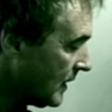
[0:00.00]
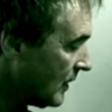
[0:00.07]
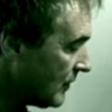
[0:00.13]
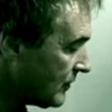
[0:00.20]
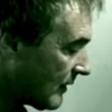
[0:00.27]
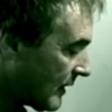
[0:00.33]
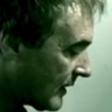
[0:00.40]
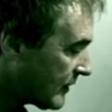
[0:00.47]

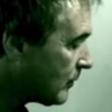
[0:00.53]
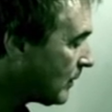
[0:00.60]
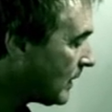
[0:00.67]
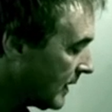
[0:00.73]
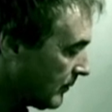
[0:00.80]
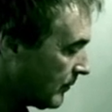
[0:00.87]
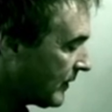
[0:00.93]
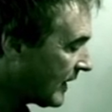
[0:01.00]
So that's
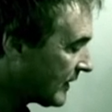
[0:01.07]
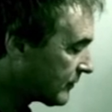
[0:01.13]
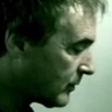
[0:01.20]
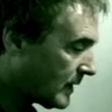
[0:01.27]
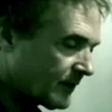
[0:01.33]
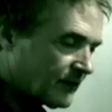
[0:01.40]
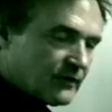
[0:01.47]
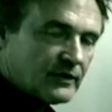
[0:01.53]
why
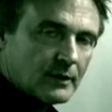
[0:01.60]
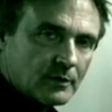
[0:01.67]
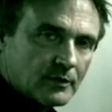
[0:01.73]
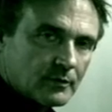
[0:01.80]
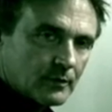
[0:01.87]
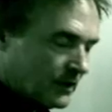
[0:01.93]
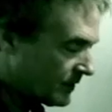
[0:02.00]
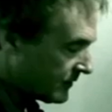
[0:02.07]
this
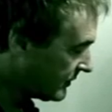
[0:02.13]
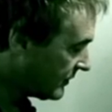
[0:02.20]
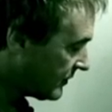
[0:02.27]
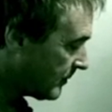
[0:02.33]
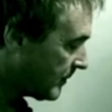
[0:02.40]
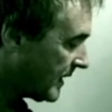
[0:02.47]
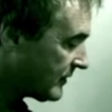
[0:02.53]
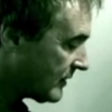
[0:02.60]
sequence works. It's
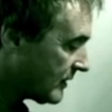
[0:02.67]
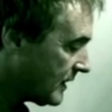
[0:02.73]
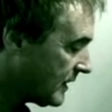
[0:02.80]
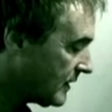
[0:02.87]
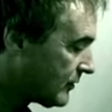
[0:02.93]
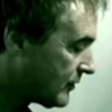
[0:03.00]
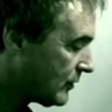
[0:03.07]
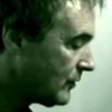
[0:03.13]
basically a
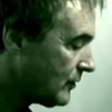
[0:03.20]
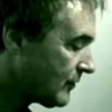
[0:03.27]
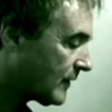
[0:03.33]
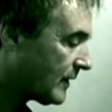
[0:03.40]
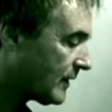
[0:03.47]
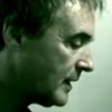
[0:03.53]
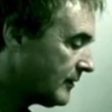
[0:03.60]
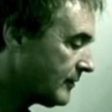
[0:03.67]

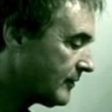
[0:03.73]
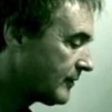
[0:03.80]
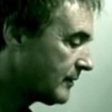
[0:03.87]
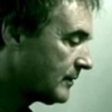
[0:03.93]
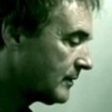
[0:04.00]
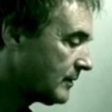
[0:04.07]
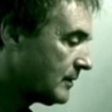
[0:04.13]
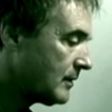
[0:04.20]
2-5
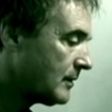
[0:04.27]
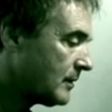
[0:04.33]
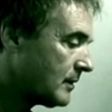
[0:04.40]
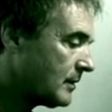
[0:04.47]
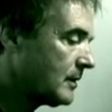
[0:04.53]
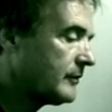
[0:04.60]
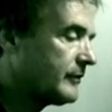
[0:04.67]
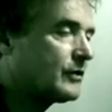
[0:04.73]

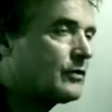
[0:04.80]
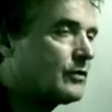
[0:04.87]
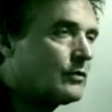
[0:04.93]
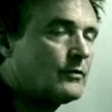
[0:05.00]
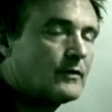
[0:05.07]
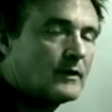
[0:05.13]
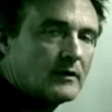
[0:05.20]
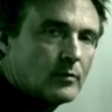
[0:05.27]
of a
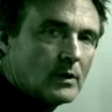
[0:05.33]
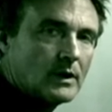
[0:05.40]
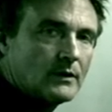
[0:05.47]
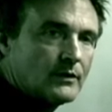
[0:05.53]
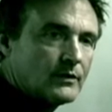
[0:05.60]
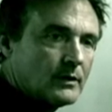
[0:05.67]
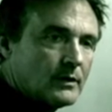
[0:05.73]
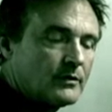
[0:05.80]
2-5-1.
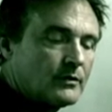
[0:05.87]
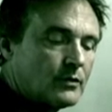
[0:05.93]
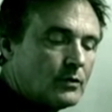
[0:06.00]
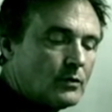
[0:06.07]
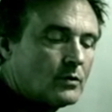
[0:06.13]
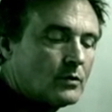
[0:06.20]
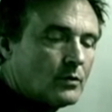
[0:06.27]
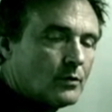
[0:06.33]
So it's 2
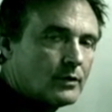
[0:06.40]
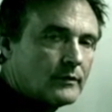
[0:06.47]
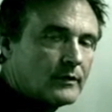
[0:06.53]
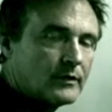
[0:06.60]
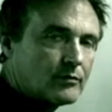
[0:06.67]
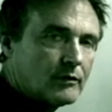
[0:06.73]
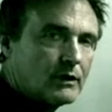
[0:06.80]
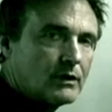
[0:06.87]
chords of a
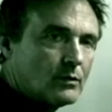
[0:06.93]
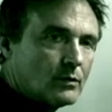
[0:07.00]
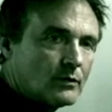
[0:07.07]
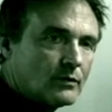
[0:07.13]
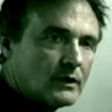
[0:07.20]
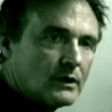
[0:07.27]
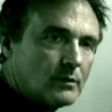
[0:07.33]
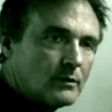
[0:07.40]
3-chord
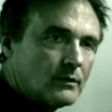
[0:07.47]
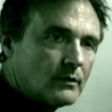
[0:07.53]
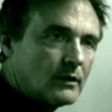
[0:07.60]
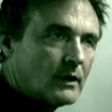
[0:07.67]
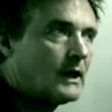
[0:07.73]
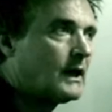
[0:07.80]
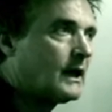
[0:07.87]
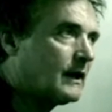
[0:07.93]
sequence,
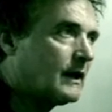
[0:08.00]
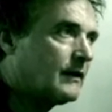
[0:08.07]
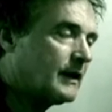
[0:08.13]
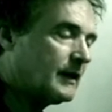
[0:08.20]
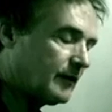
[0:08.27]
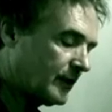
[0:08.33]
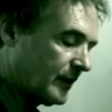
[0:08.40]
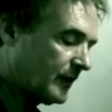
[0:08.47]
and
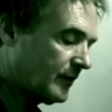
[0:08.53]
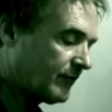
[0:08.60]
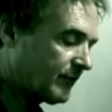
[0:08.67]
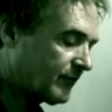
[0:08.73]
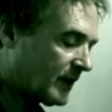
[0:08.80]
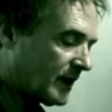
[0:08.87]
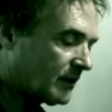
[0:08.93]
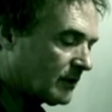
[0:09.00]
the
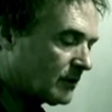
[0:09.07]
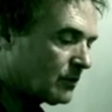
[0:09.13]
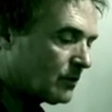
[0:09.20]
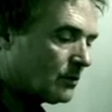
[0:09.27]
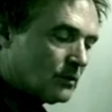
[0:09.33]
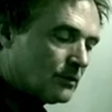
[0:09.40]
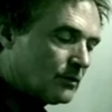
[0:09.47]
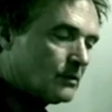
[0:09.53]
final
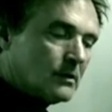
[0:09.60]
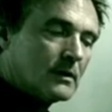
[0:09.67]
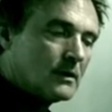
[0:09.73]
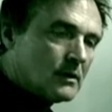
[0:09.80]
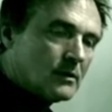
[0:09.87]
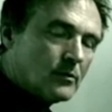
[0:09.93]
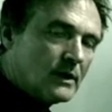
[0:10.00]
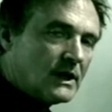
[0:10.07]
chord,
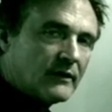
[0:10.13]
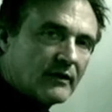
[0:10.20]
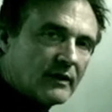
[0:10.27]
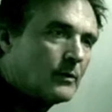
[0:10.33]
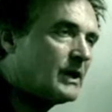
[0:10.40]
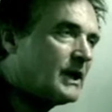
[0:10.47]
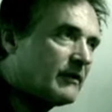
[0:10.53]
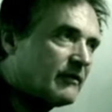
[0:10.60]
we
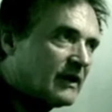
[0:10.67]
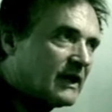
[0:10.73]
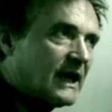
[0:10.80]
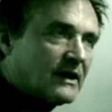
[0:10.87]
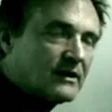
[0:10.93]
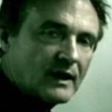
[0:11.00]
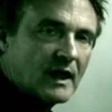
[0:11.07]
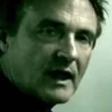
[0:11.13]
never
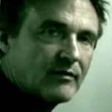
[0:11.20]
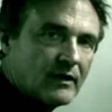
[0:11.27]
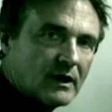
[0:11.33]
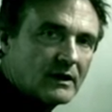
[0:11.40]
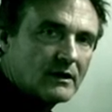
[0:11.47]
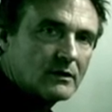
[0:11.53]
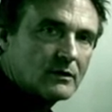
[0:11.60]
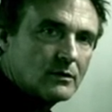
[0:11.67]
get to that
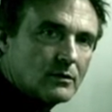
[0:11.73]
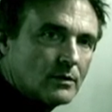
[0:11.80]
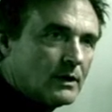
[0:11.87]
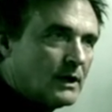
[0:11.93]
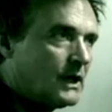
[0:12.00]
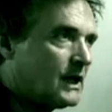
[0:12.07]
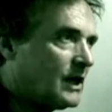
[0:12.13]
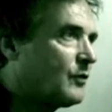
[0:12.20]
final chord.
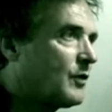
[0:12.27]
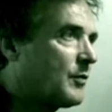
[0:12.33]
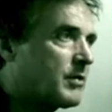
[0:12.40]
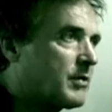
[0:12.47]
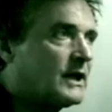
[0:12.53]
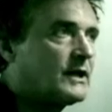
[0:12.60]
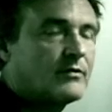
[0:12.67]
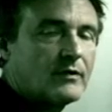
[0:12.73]
If we
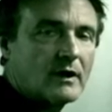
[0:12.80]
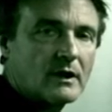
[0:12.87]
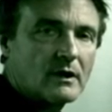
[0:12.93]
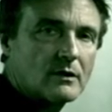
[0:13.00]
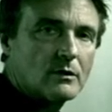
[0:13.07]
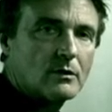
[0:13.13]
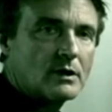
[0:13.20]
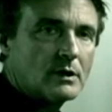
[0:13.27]
played the final
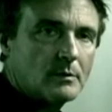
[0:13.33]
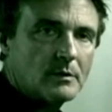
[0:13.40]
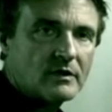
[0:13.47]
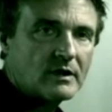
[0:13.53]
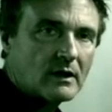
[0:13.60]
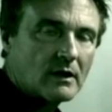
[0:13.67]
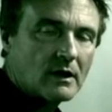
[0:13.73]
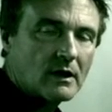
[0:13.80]
chord, it would
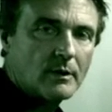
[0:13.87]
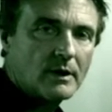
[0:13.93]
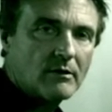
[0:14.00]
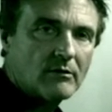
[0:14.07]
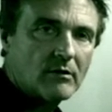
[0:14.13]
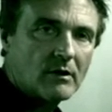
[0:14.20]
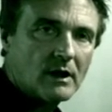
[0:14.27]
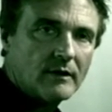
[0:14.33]
sound like we'd
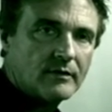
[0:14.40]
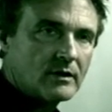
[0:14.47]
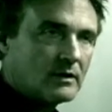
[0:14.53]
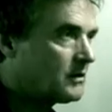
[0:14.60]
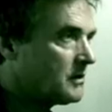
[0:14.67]
arrived